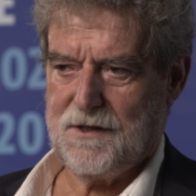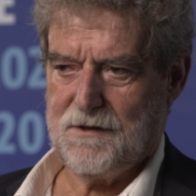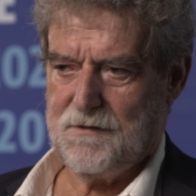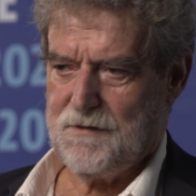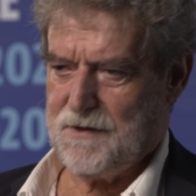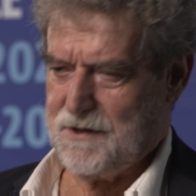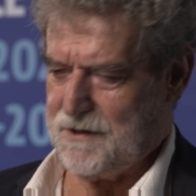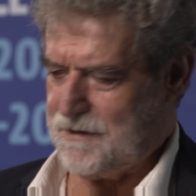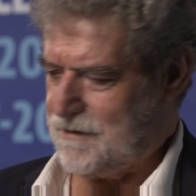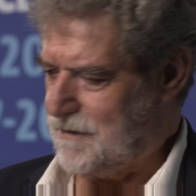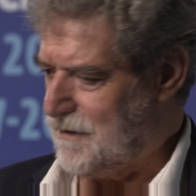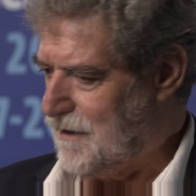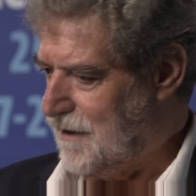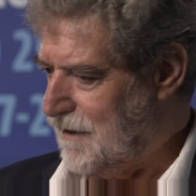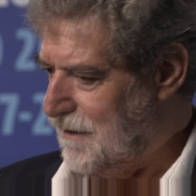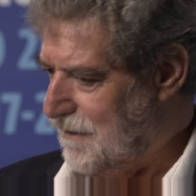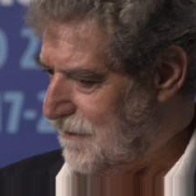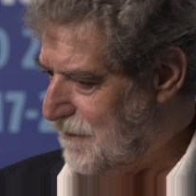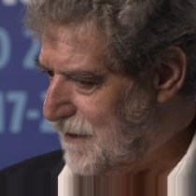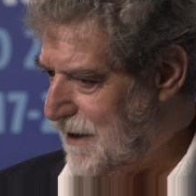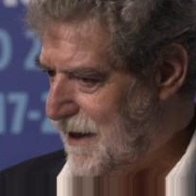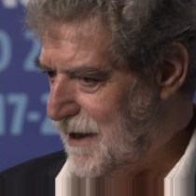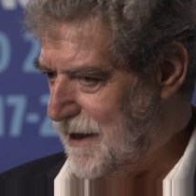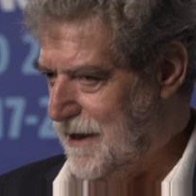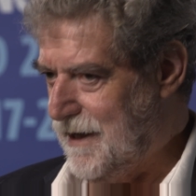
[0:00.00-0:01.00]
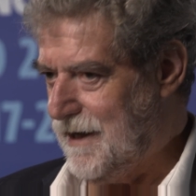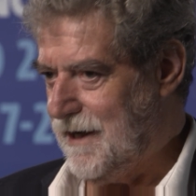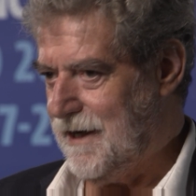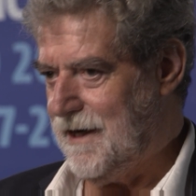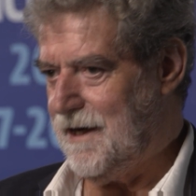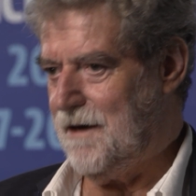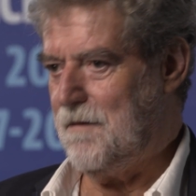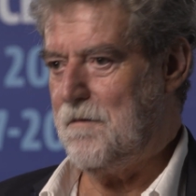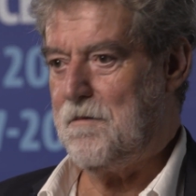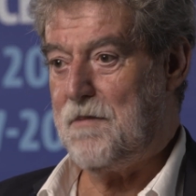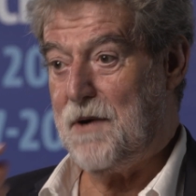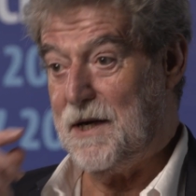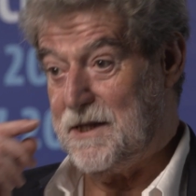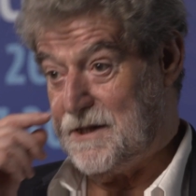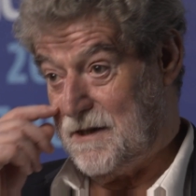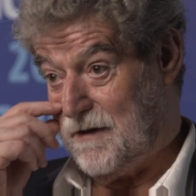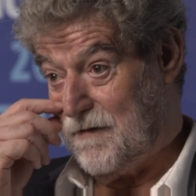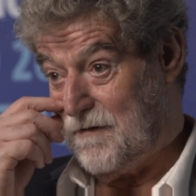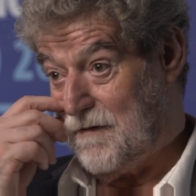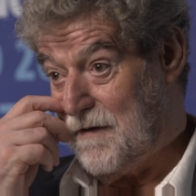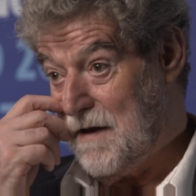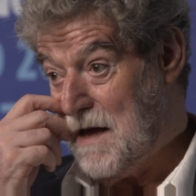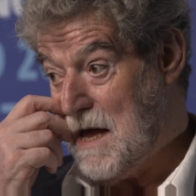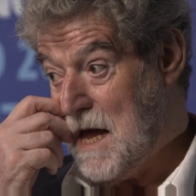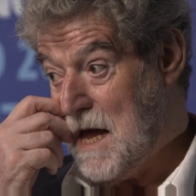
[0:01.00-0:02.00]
It was really impressive.